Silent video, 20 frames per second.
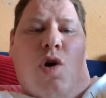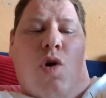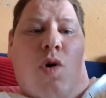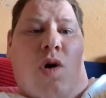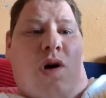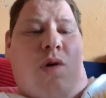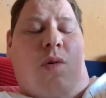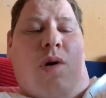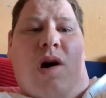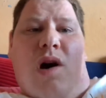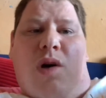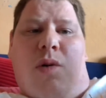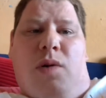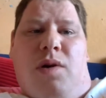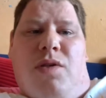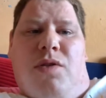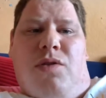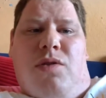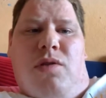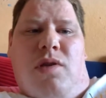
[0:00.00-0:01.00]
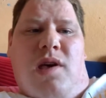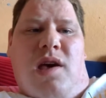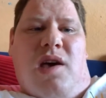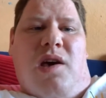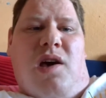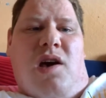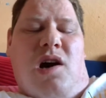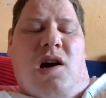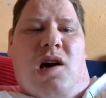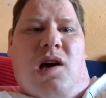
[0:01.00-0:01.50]
who I work with.
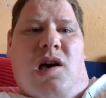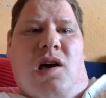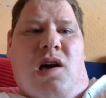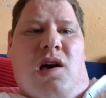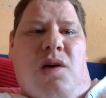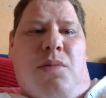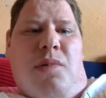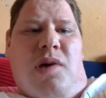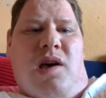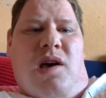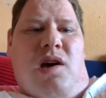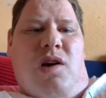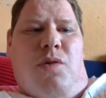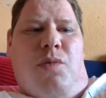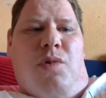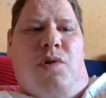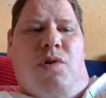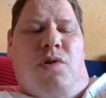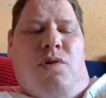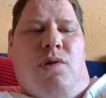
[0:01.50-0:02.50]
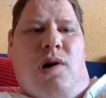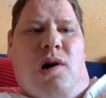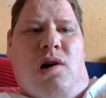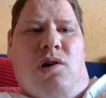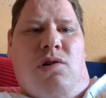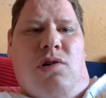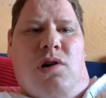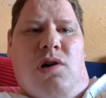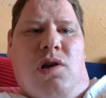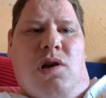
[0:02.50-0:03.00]
Hey guy, hey mate, hope you're
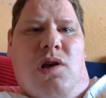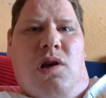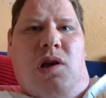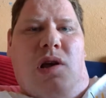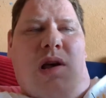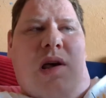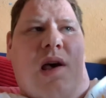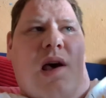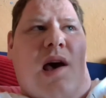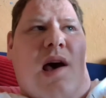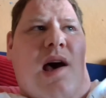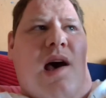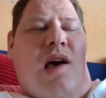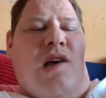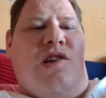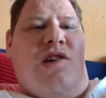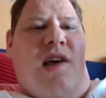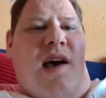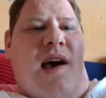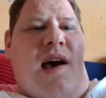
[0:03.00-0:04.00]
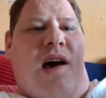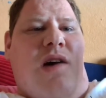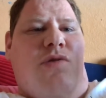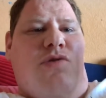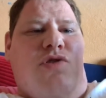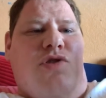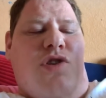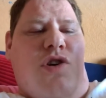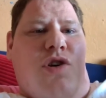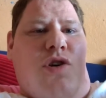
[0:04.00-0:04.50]
well. Shout
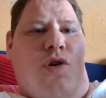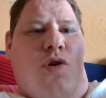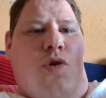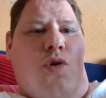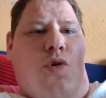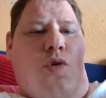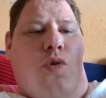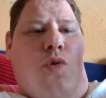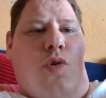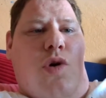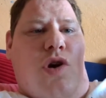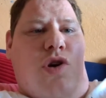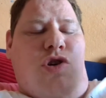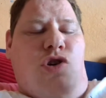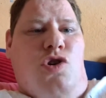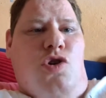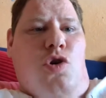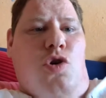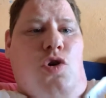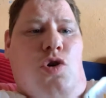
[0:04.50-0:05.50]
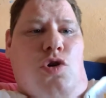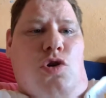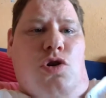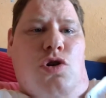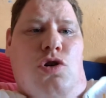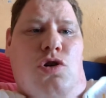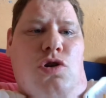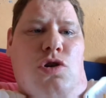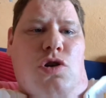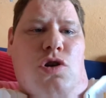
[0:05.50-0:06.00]
out to
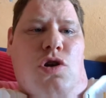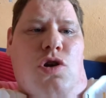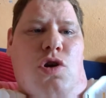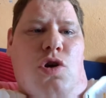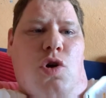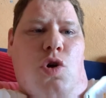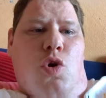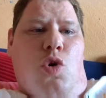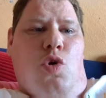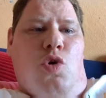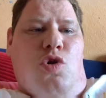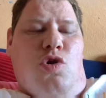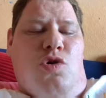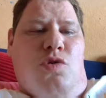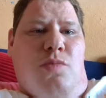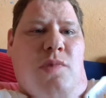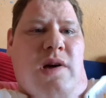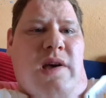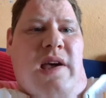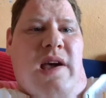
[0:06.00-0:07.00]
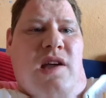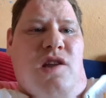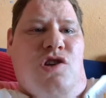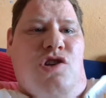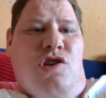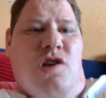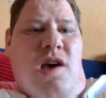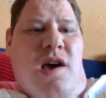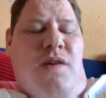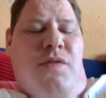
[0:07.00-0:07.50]
Sean, who's my head
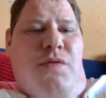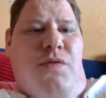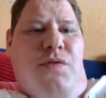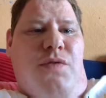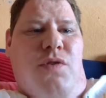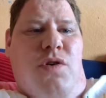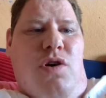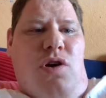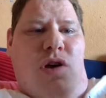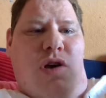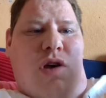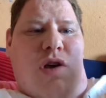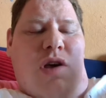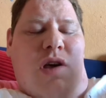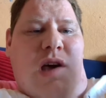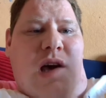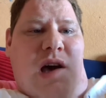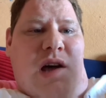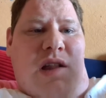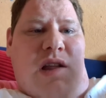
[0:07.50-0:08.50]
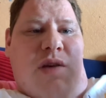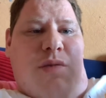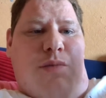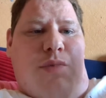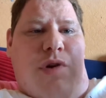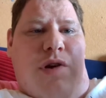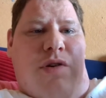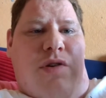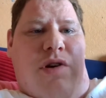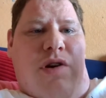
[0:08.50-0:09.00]
chef at the
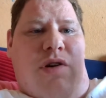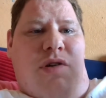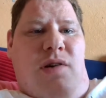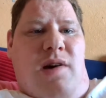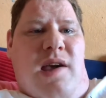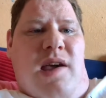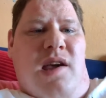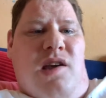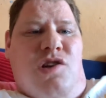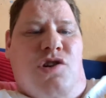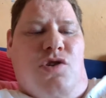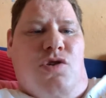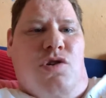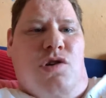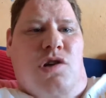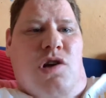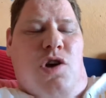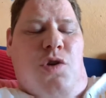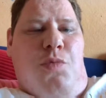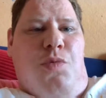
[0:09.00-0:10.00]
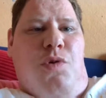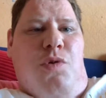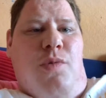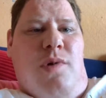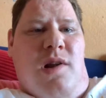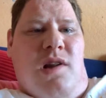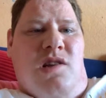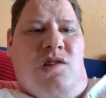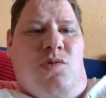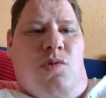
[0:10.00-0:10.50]
Imperial. Hey Sean, hope you're
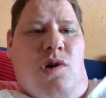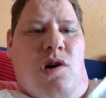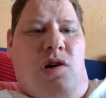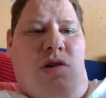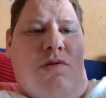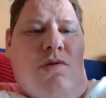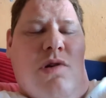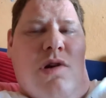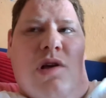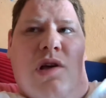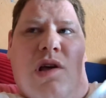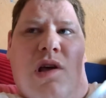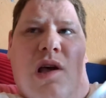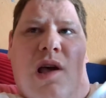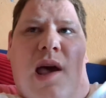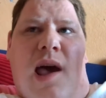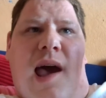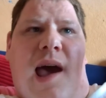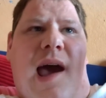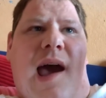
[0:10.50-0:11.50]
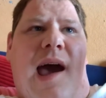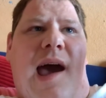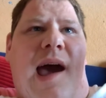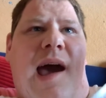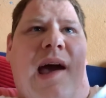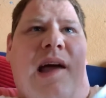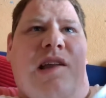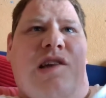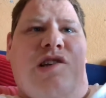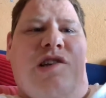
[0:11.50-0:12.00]
well as well.
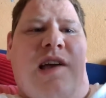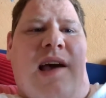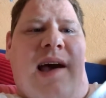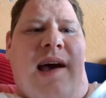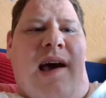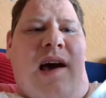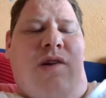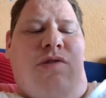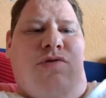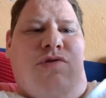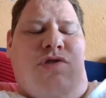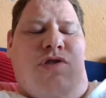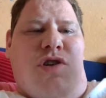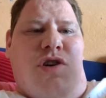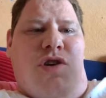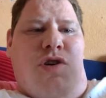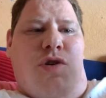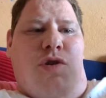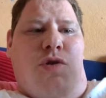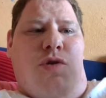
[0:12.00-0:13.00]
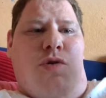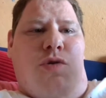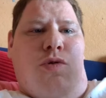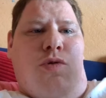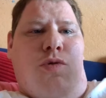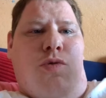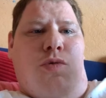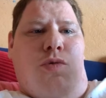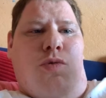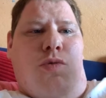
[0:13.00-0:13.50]
And a shout out
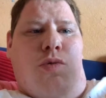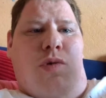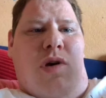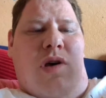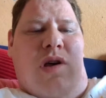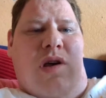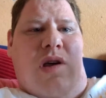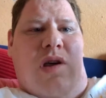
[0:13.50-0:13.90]
to